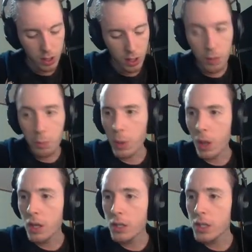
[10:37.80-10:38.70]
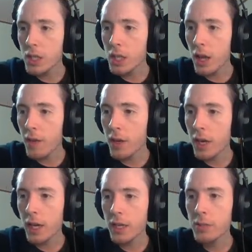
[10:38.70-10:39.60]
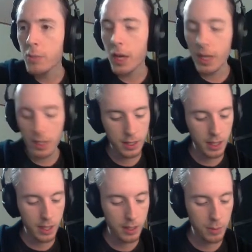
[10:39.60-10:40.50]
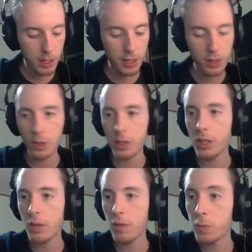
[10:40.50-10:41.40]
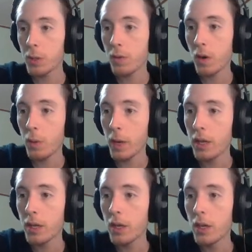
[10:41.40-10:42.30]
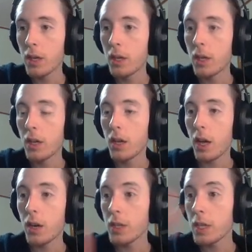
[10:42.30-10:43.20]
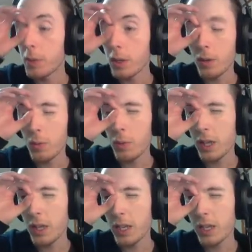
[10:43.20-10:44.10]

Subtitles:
plus 11x minus 6. Man, that's hard to see from so far away. I don't need to be Whitley